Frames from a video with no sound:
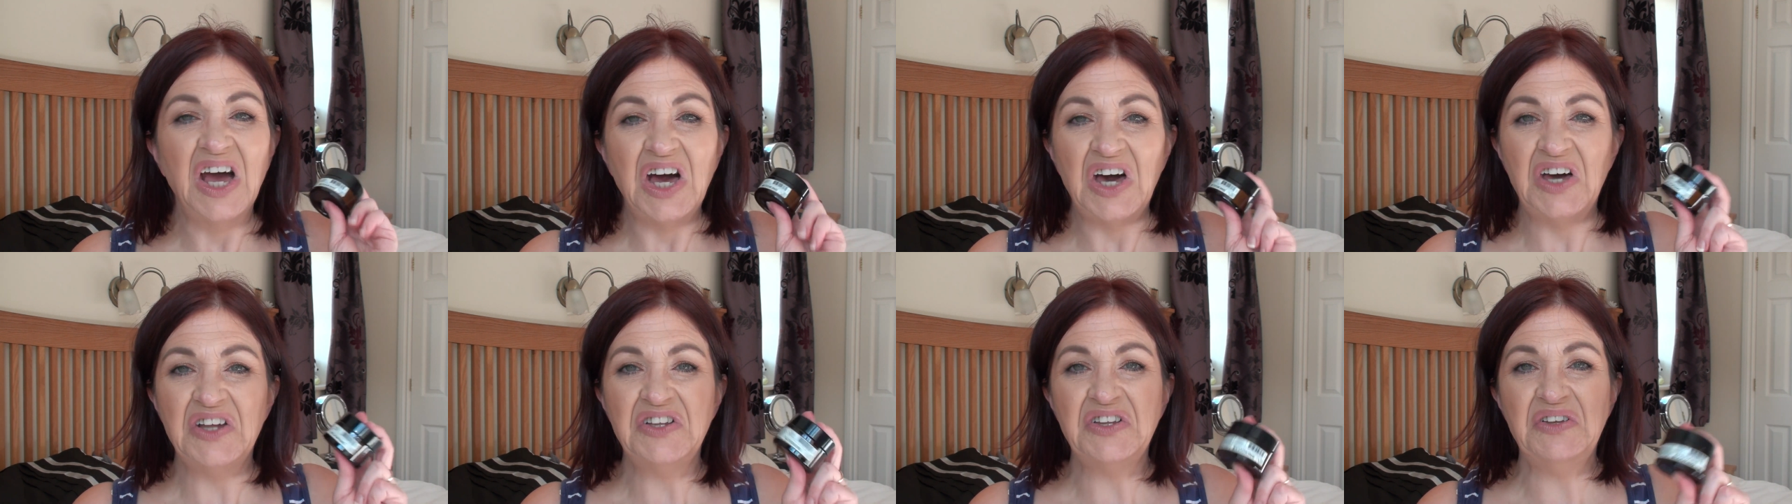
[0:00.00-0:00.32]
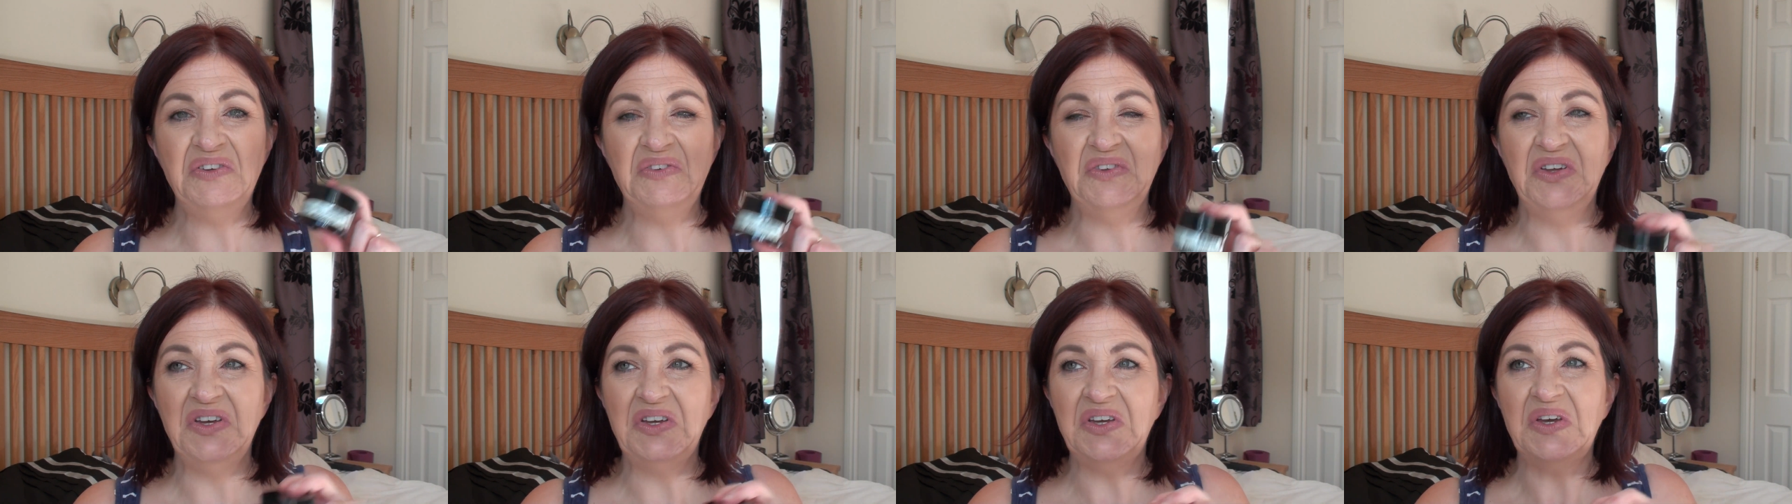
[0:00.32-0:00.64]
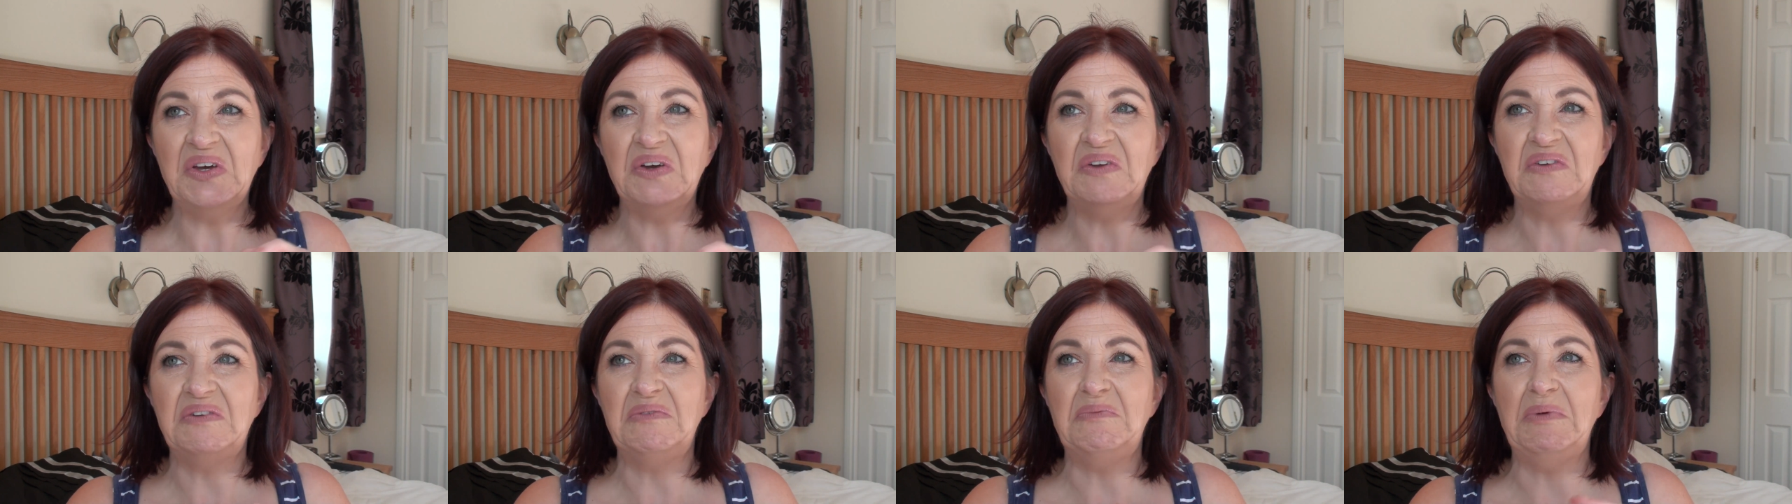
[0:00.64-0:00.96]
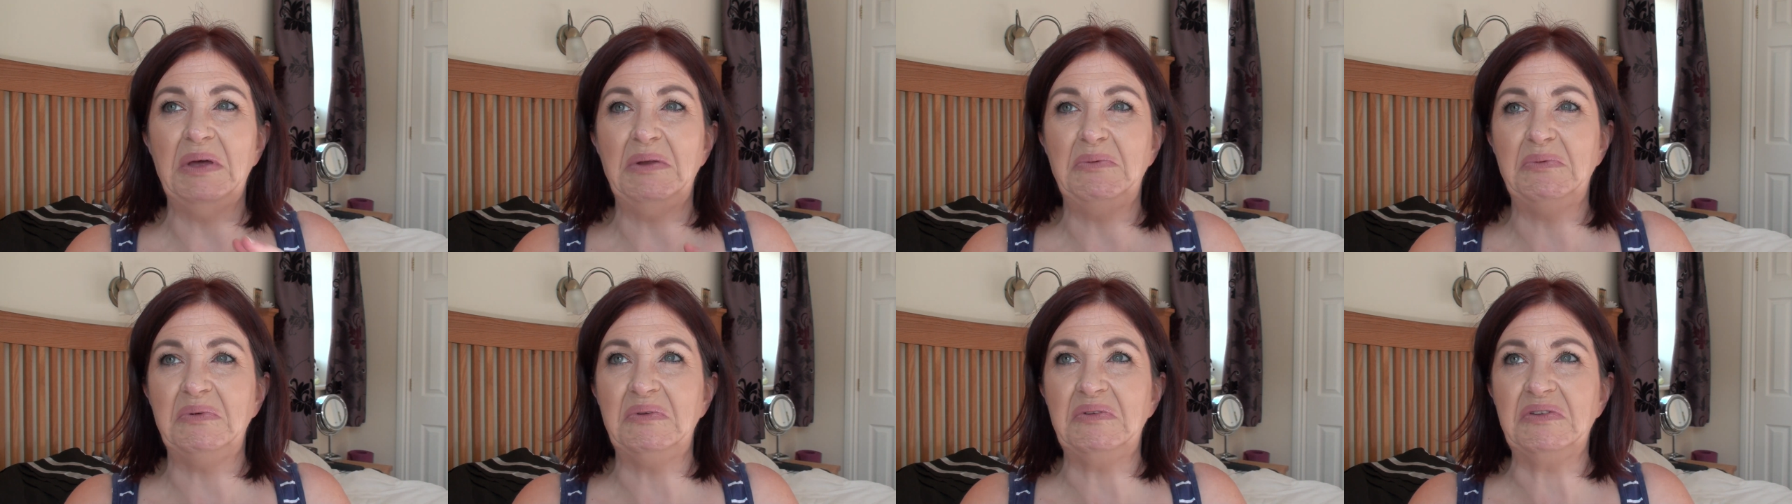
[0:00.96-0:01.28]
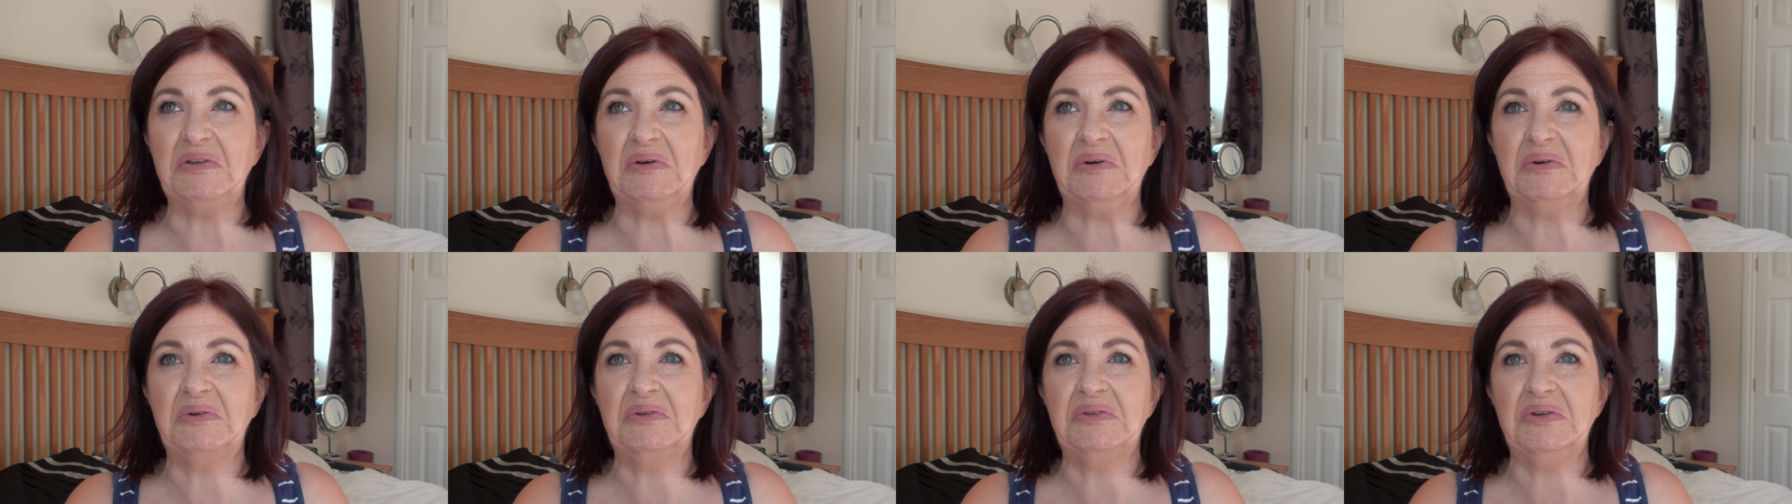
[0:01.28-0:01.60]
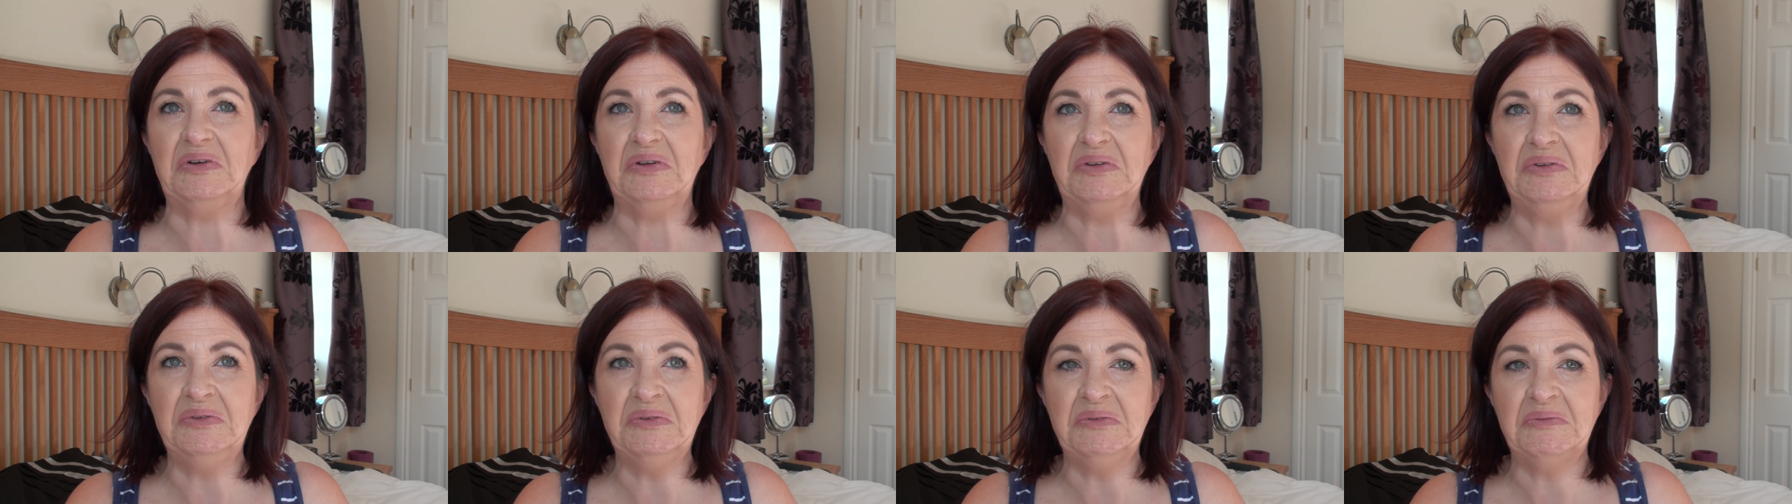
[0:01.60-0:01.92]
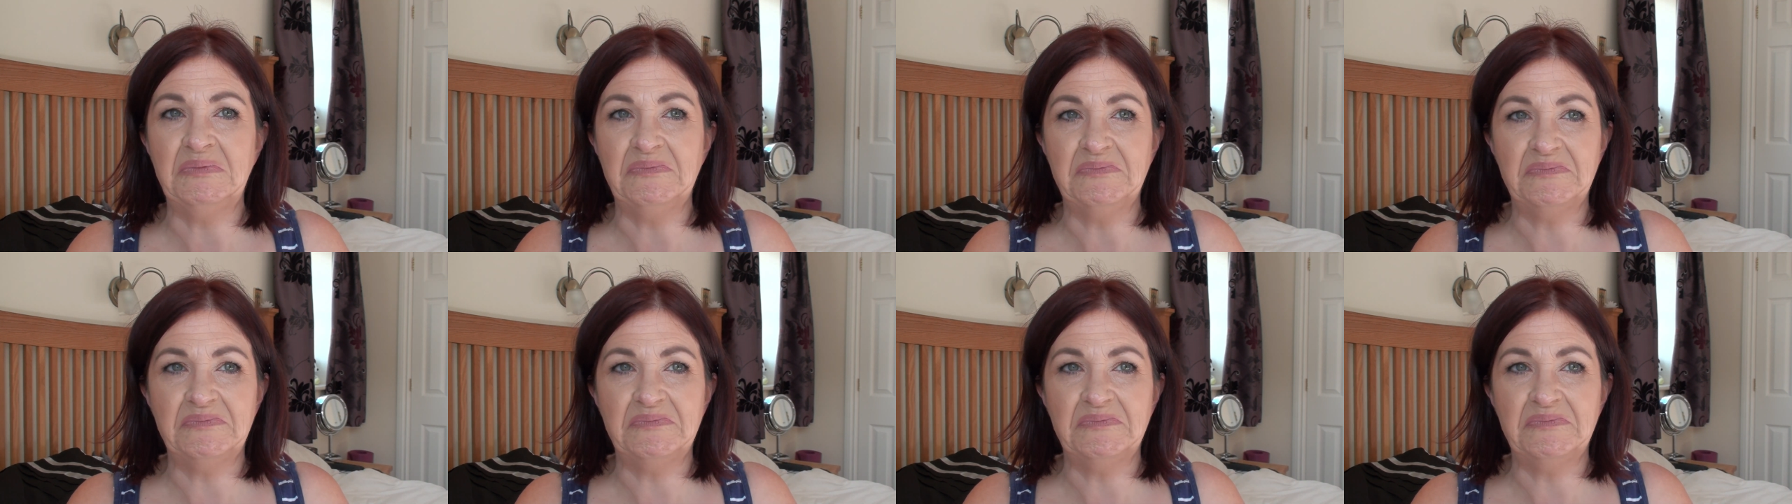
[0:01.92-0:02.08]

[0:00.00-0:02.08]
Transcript: I don't like going to bed with socks on.